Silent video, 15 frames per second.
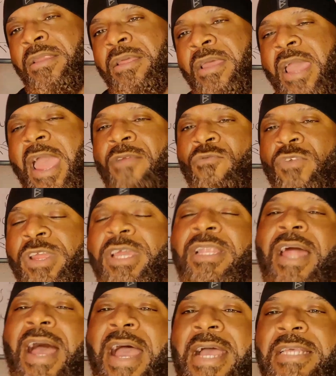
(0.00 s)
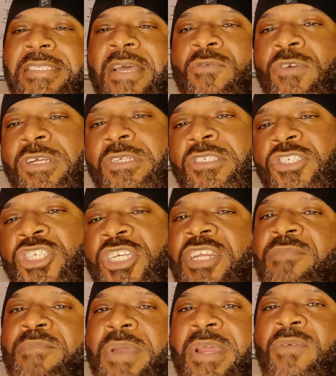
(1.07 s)
and realized that what should
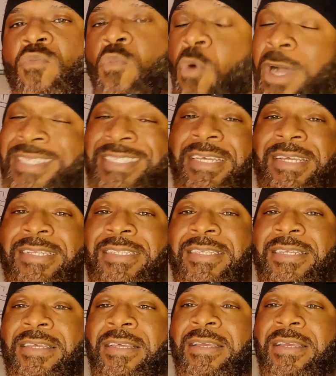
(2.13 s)
have been wasn't,